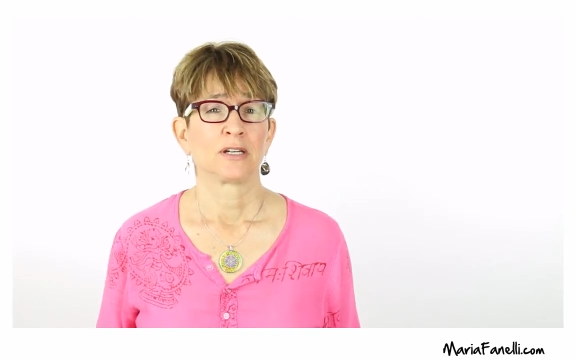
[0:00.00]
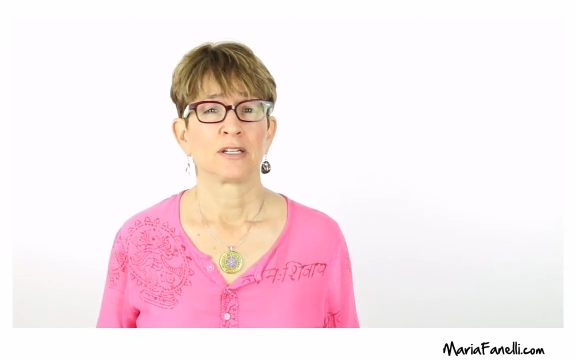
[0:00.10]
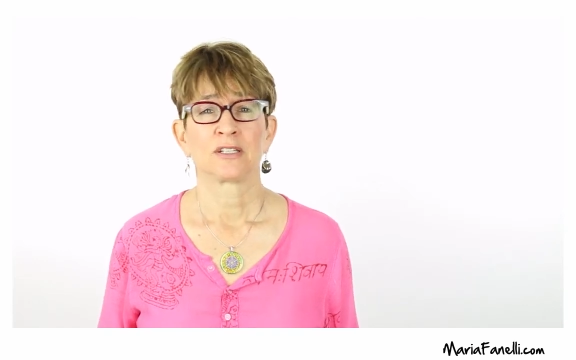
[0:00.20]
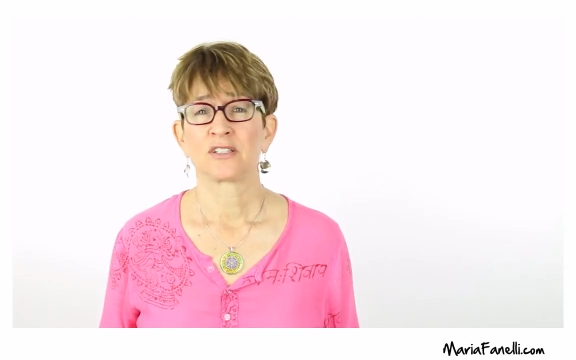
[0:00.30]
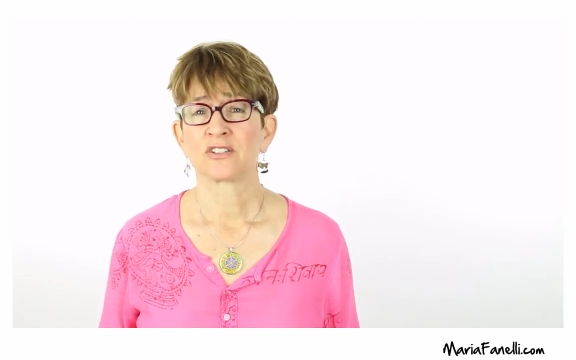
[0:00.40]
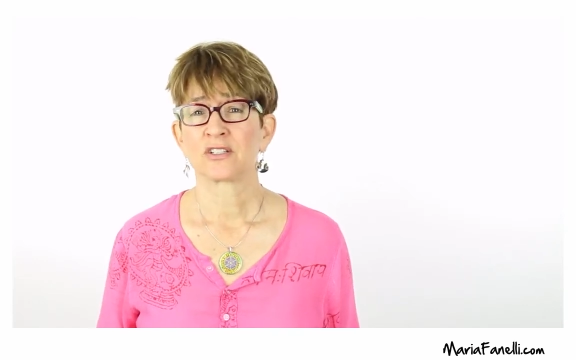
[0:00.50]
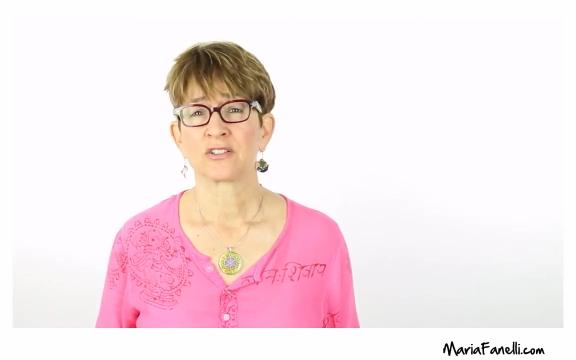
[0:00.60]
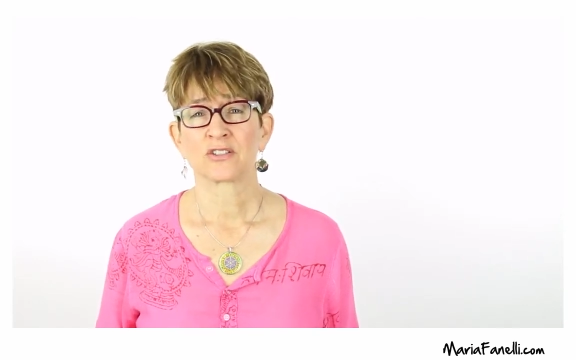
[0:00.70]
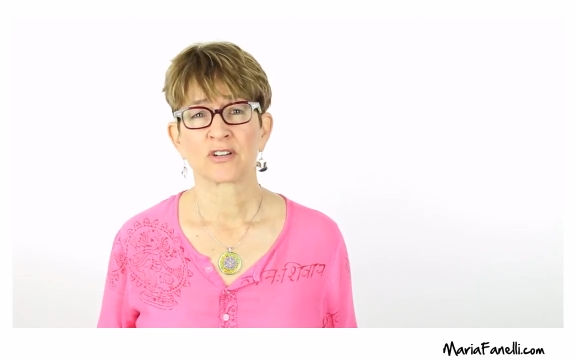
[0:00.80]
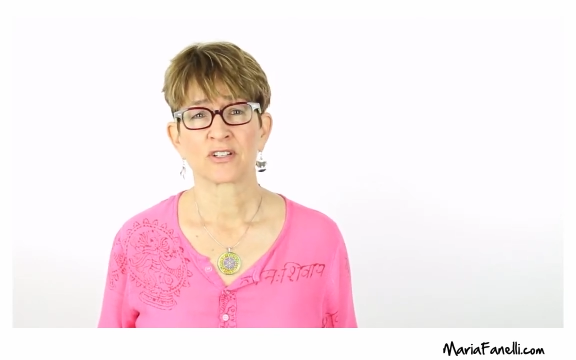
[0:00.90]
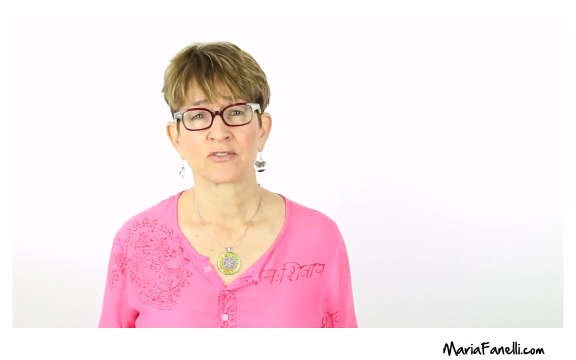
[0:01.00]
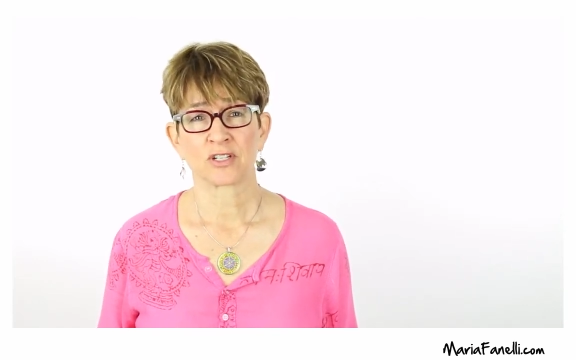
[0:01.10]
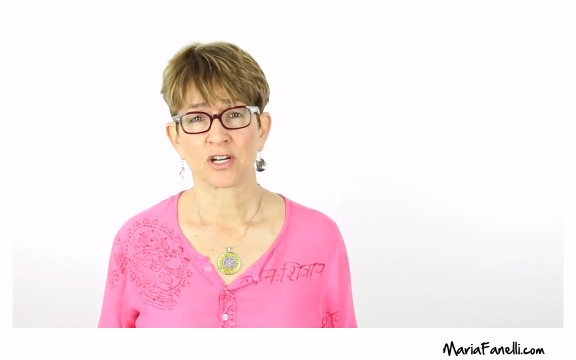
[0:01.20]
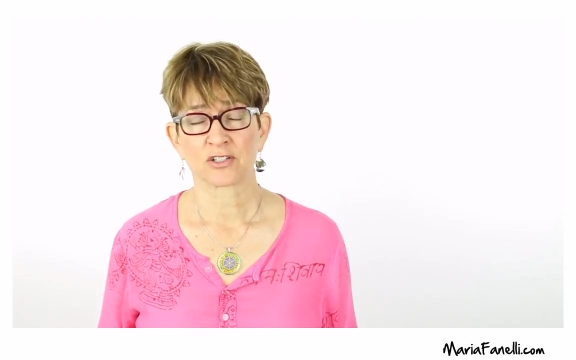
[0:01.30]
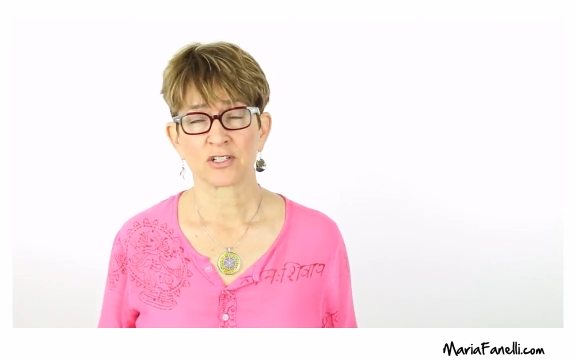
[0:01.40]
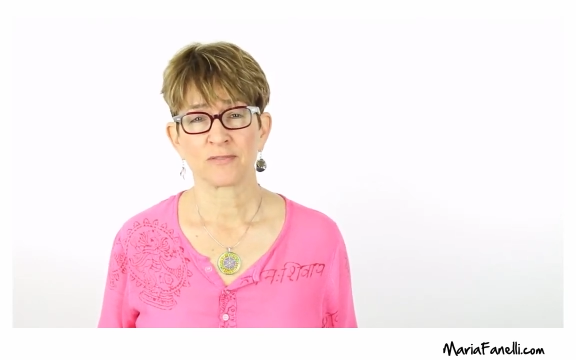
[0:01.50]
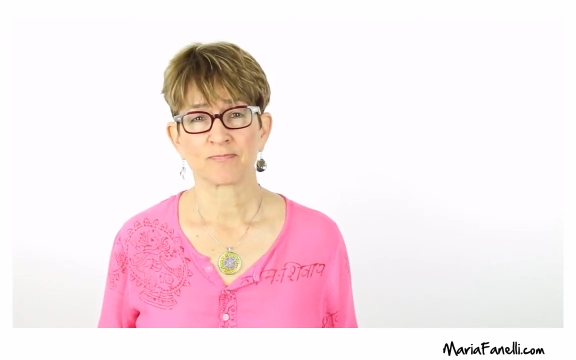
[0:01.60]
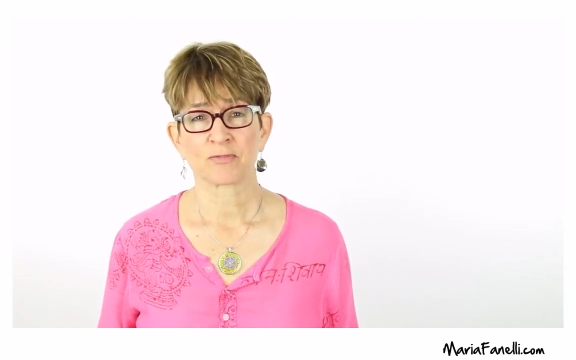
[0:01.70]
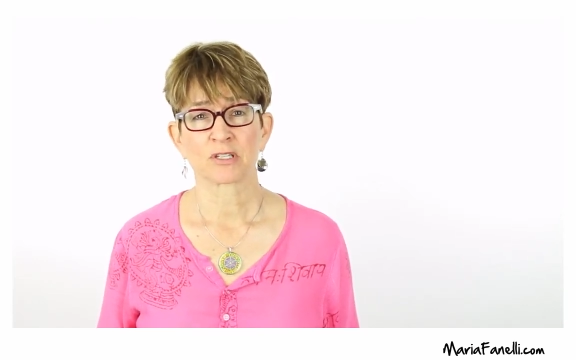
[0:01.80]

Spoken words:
In addition to stress reduction,